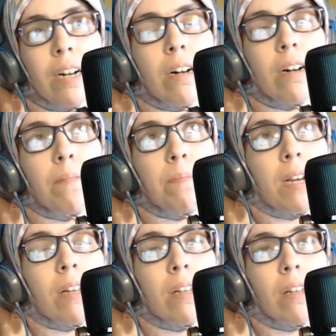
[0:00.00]

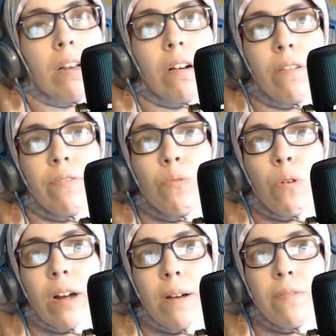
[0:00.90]
I love Warhammer